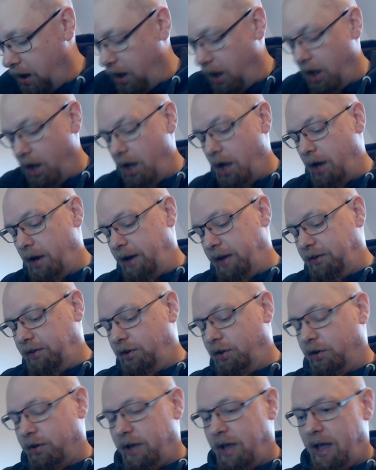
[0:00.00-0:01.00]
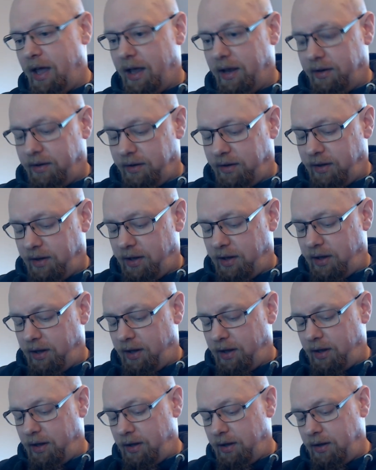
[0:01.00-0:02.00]
Let's look at
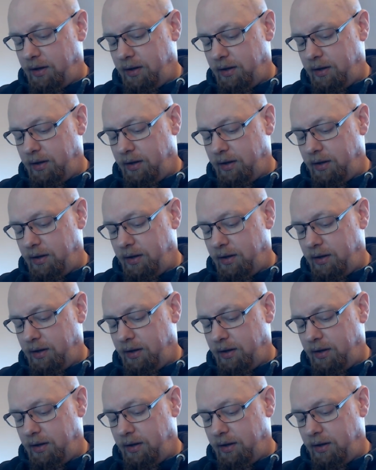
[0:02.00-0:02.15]
the